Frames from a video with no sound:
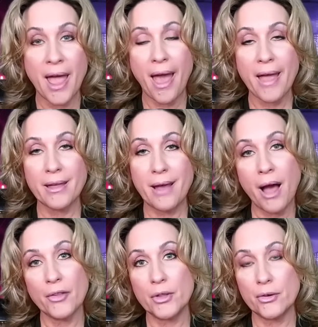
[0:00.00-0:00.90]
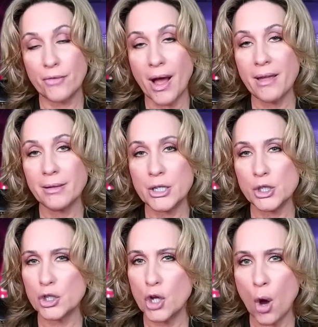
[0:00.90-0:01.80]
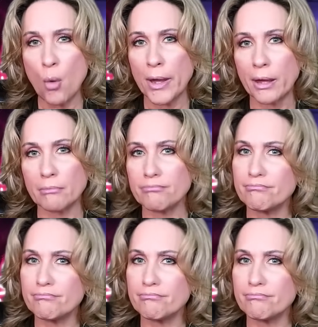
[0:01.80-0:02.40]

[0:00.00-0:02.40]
and got the violence going.